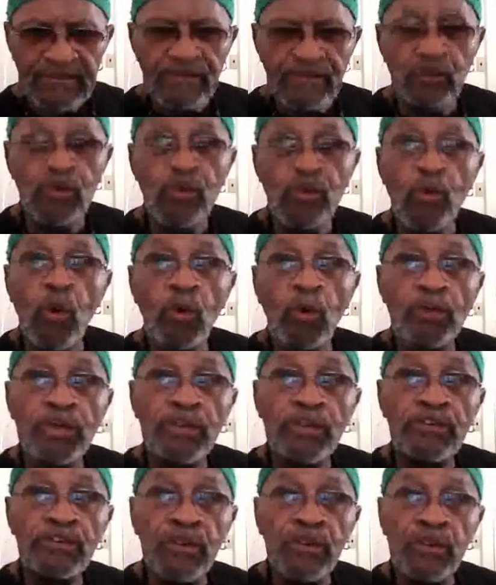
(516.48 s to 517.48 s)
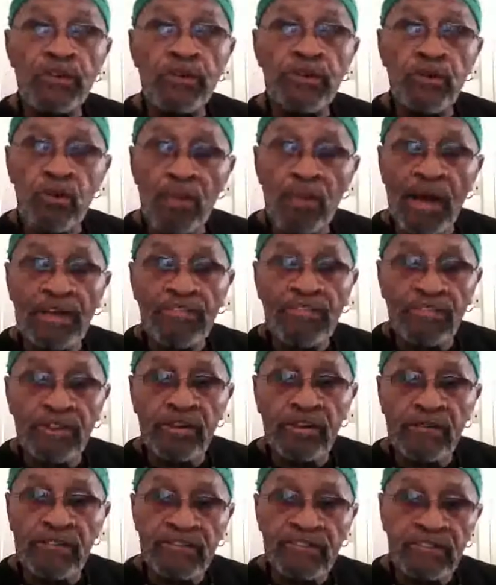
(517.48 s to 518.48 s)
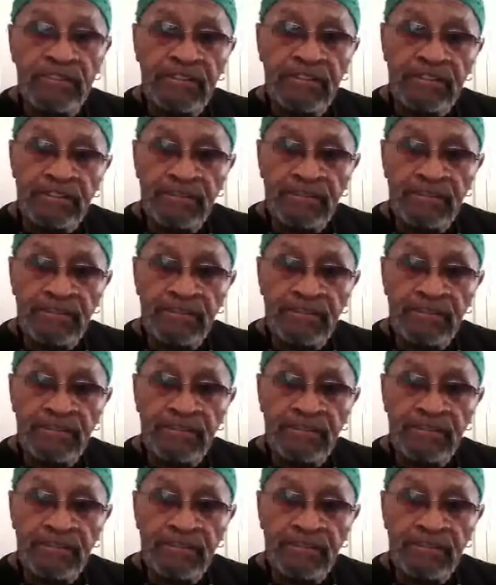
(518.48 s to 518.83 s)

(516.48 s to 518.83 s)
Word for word: Do you want me to tell you who my terrorist is?